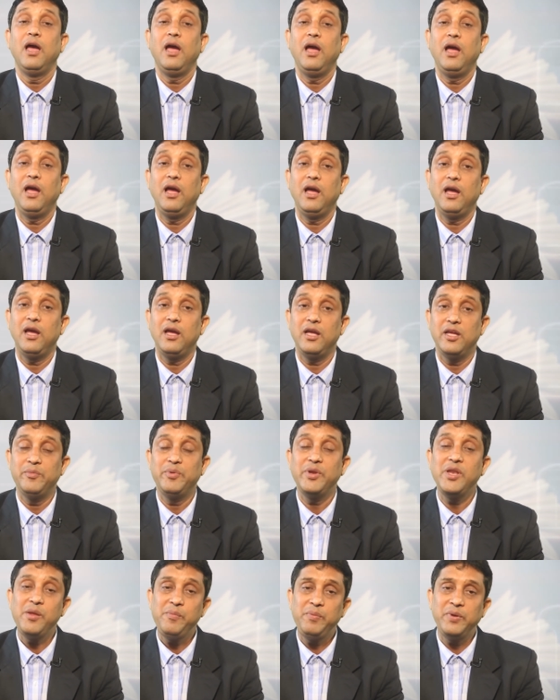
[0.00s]

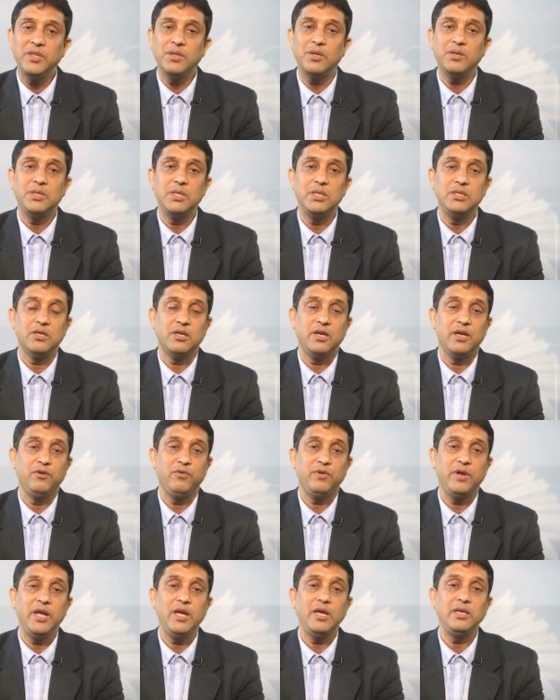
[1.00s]
even if in the teacher
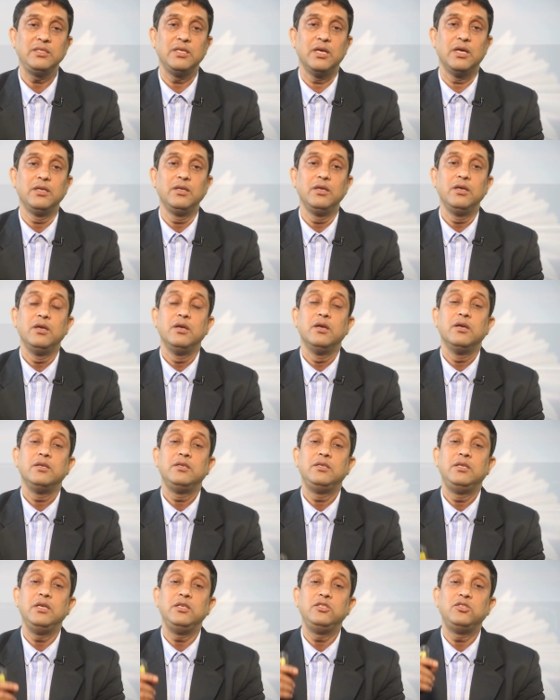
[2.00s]
education,
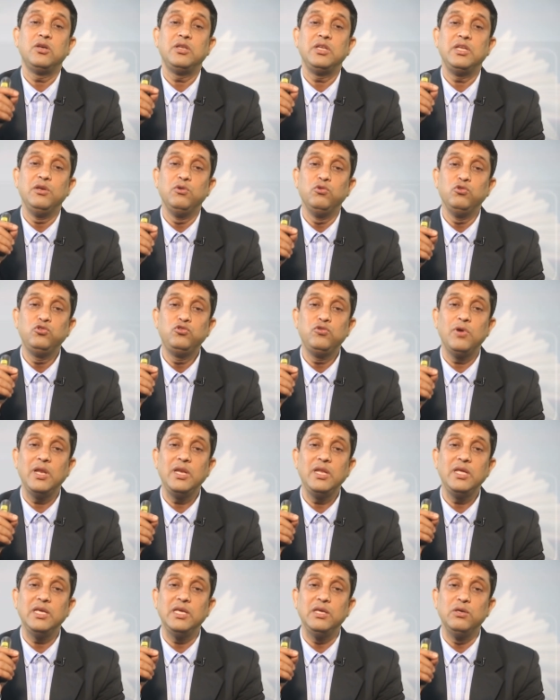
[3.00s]
teacher
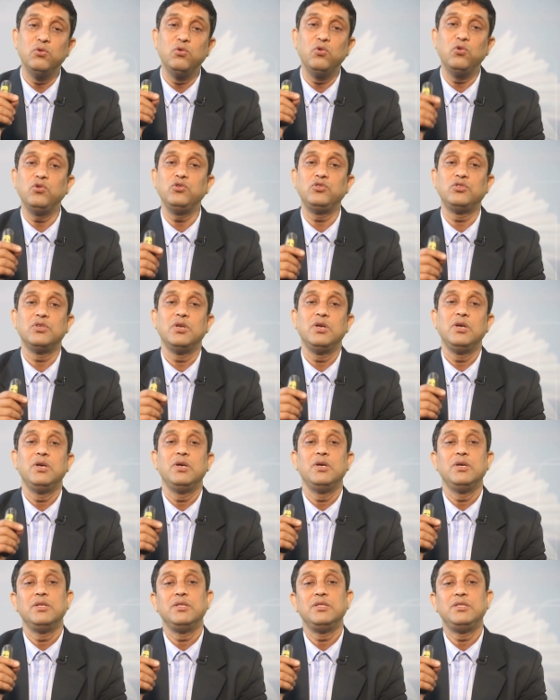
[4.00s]
usually use
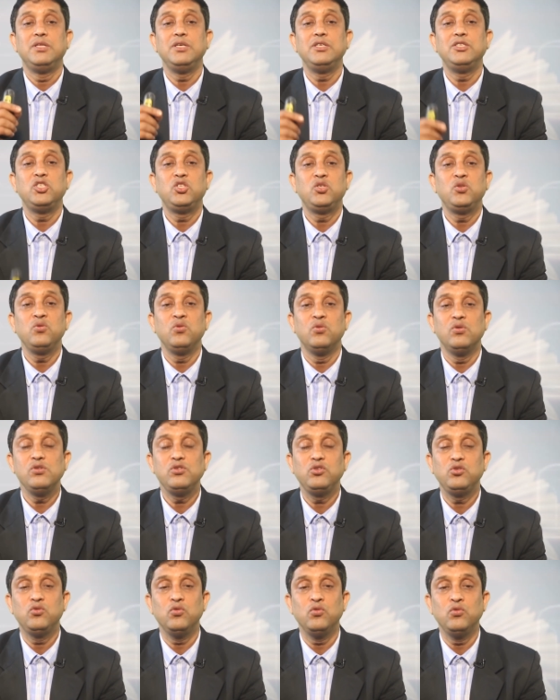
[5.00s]
these
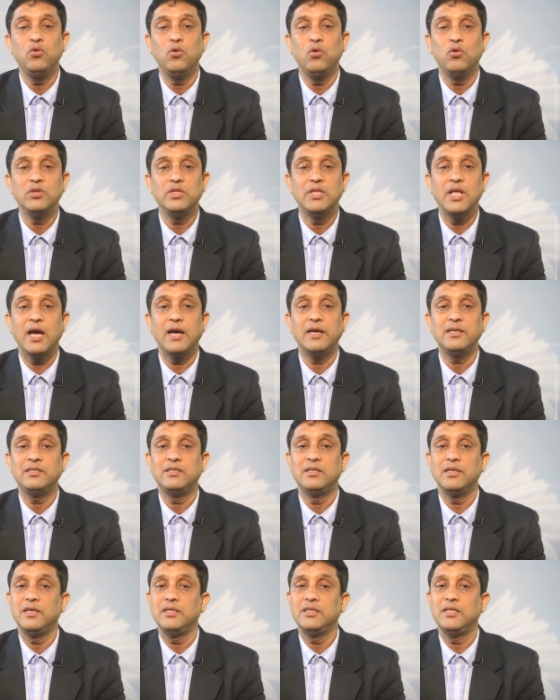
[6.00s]
tools to know
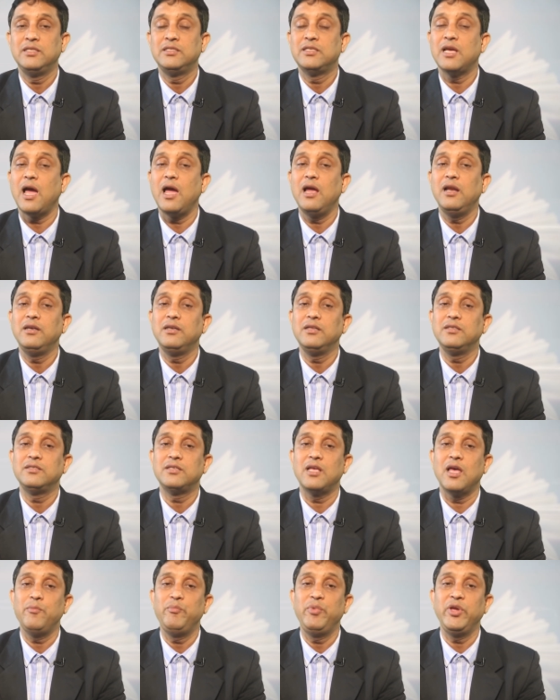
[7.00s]
that the child is
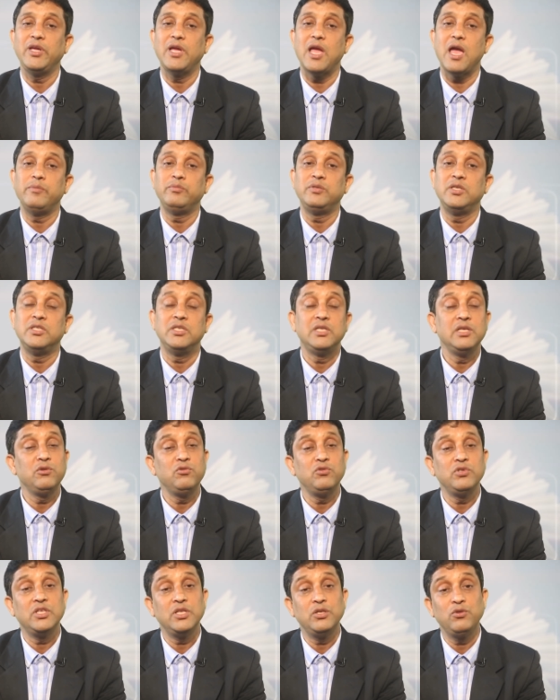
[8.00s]
having
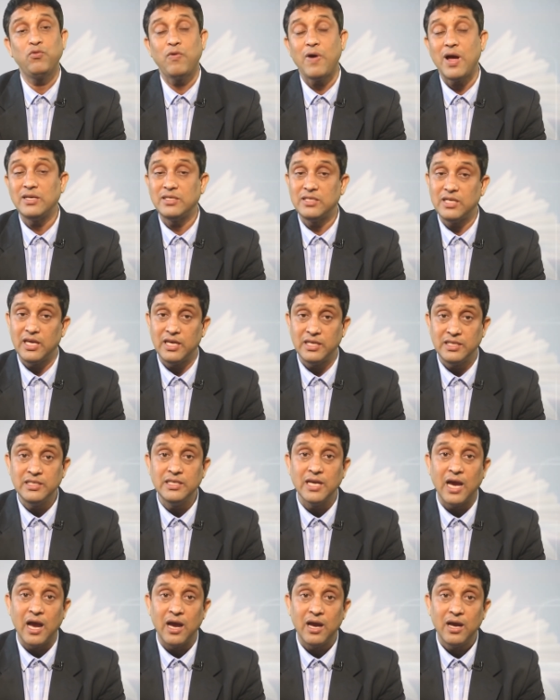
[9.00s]
aptitude in what
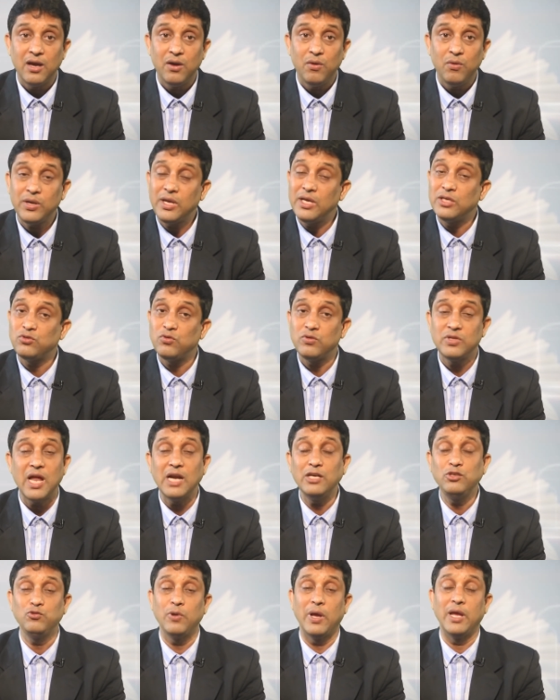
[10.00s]
area, okay. So,
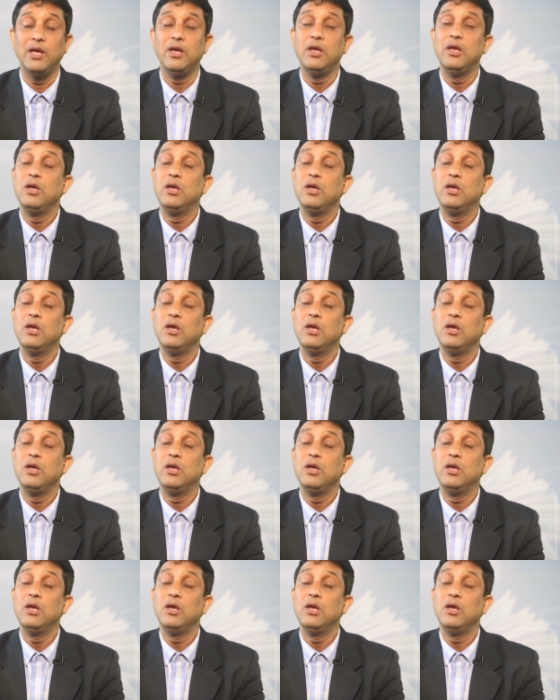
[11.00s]
that is why